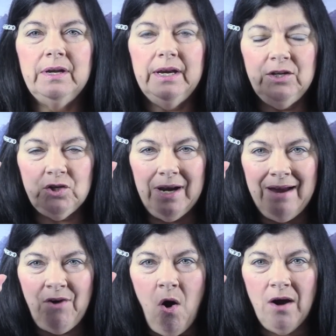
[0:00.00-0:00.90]
He's going to
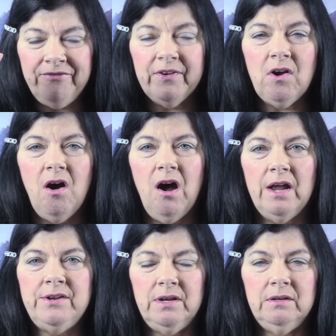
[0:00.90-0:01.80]
have a heart for
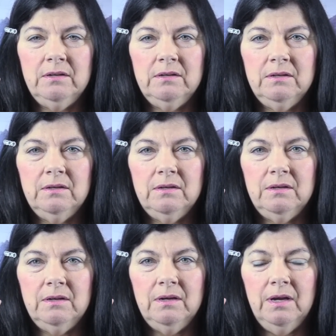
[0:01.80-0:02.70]
God.
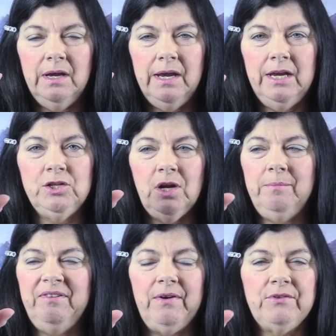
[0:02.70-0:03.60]
He's going
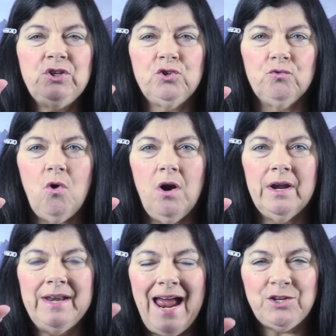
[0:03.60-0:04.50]
to be very
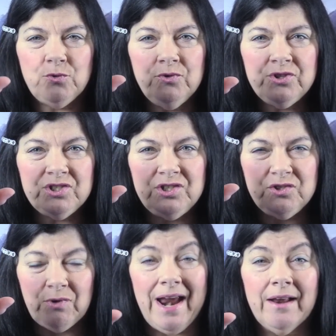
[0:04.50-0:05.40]
strong in natural
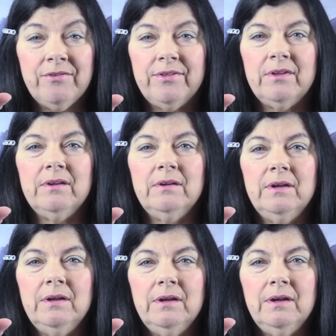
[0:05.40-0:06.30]
strength.
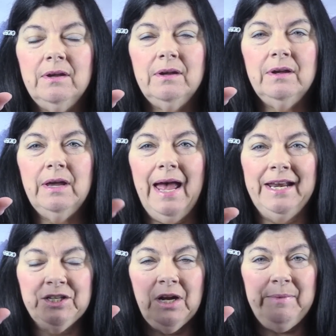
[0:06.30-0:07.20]

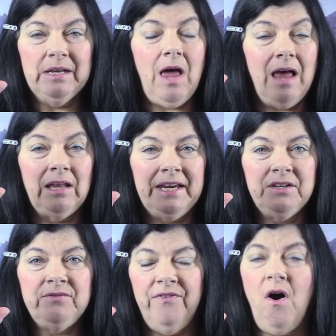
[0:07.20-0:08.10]
And he's going to be a lot like
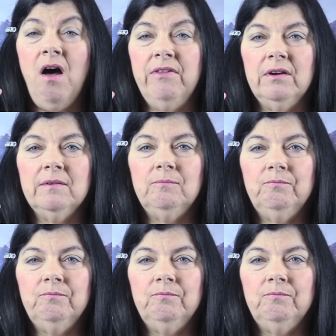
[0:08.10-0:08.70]
his father.